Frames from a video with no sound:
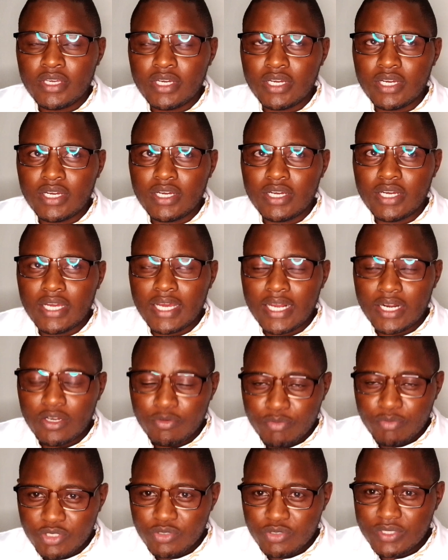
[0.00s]
Allow
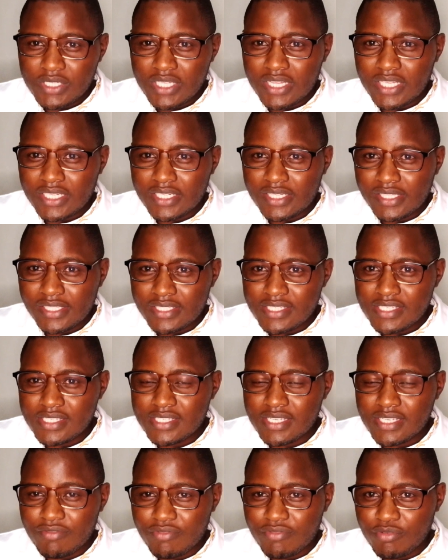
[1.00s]
me to say that this
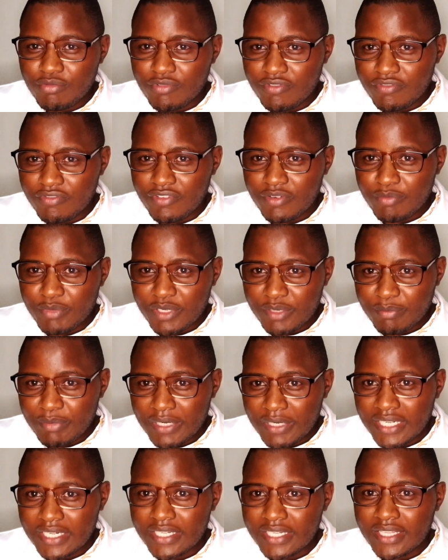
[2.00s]
is a form of family
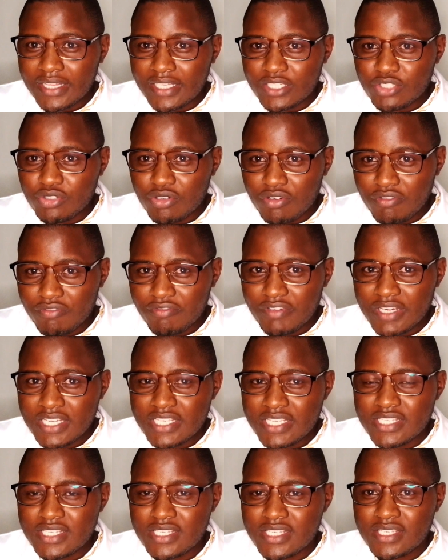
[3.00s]
planning that
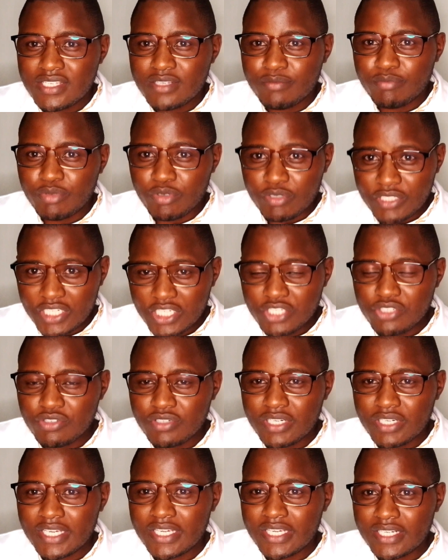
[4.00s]
offers
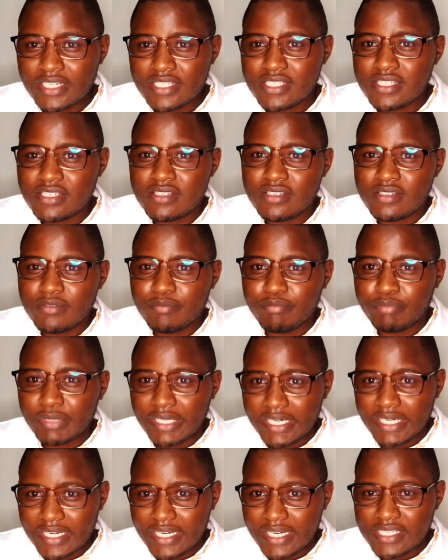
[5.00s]
protection against
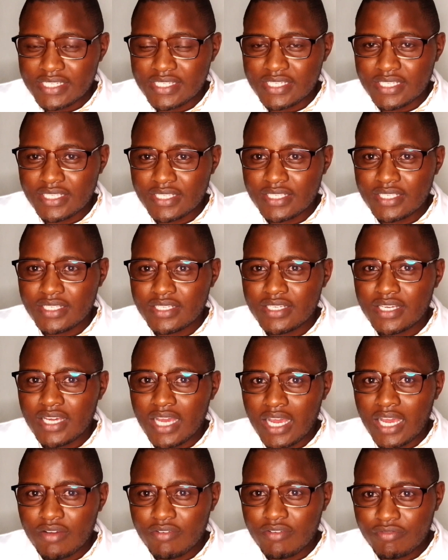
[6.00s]
pregnancy
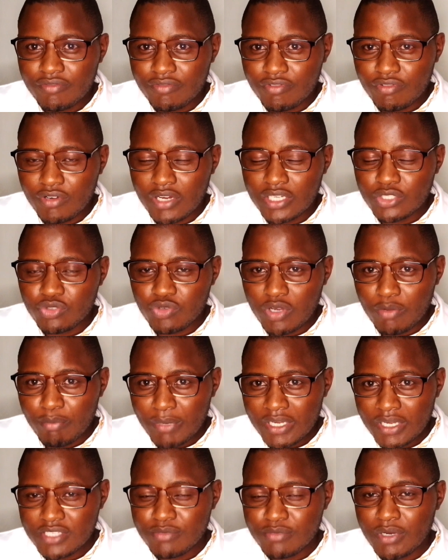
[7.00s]
to a
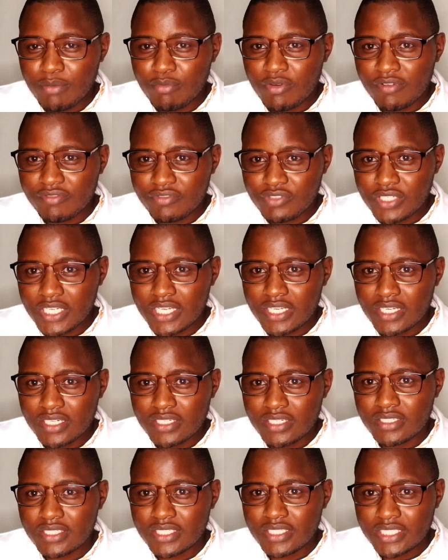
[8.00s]
maximum of
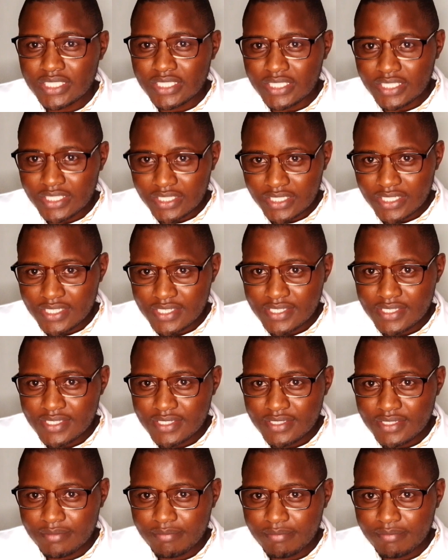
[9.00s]
10 years.